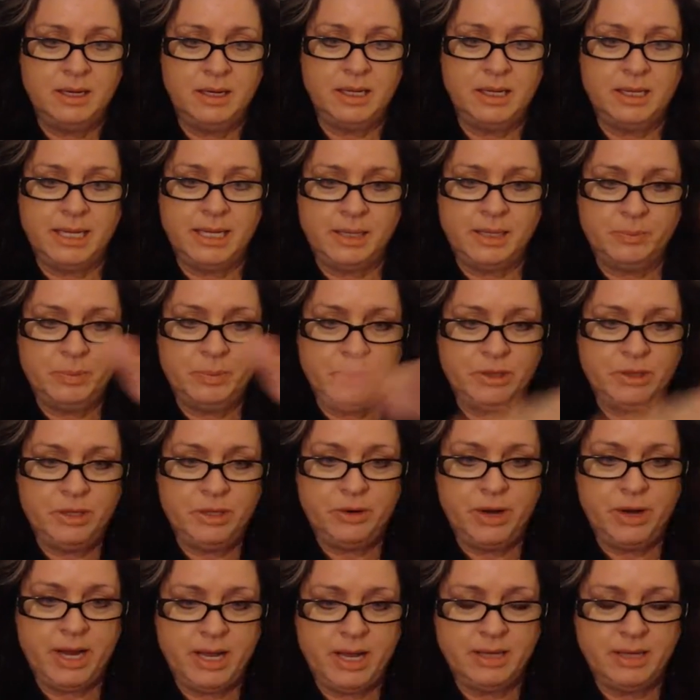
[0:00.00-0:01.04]
like put their
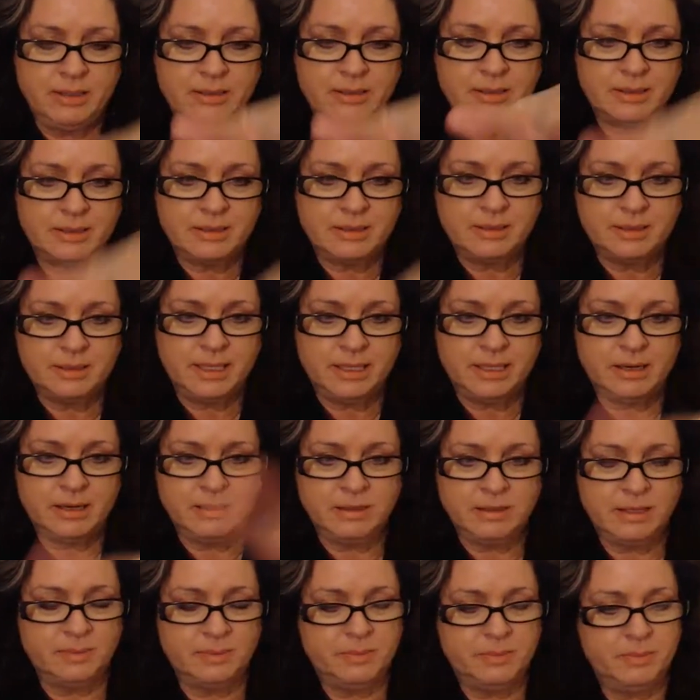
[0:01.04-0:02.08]
hands like on
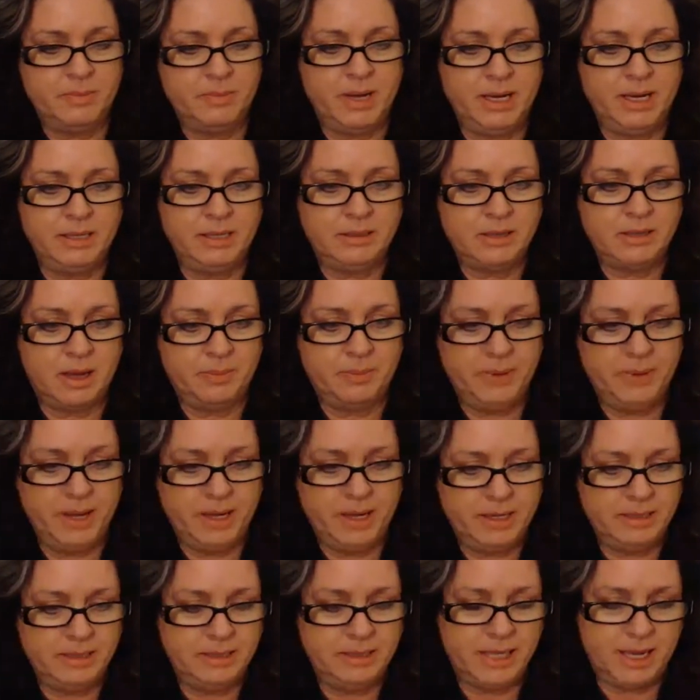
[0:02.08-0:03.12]
top of my top
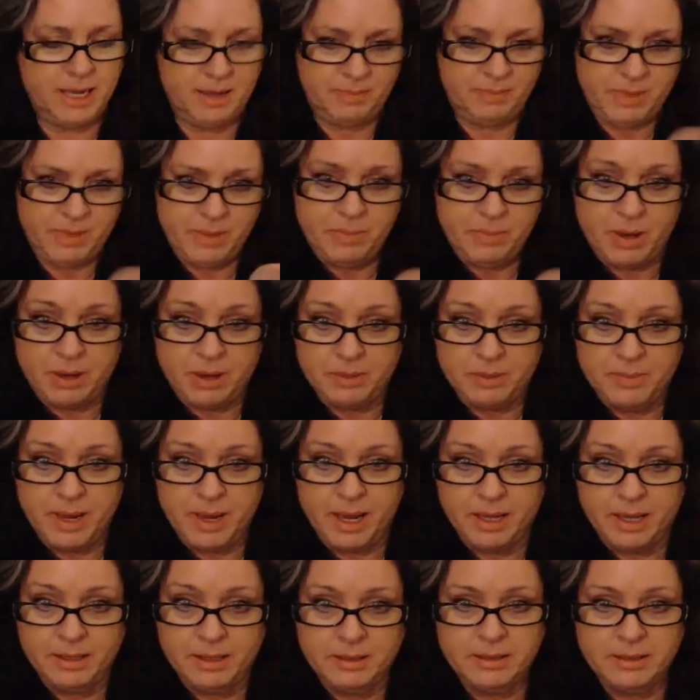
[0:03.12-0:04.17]
hand and my bottom
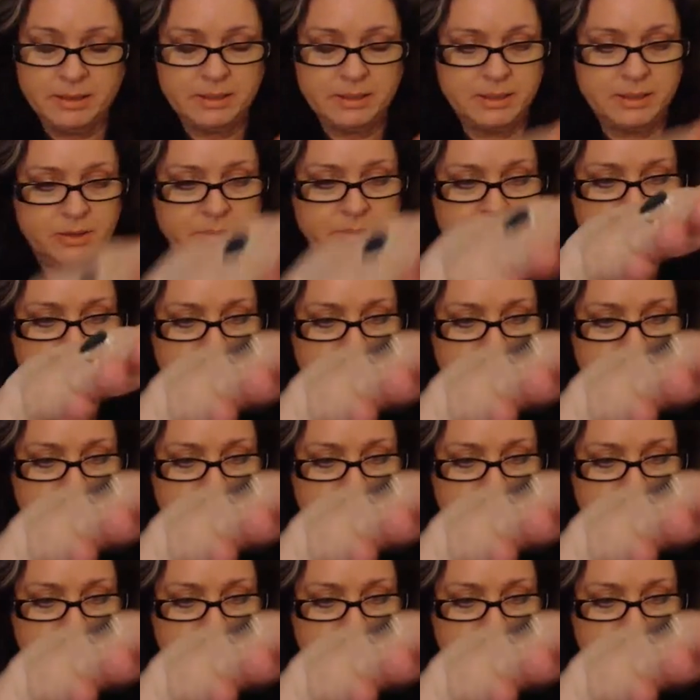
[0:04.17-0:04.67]
hand. So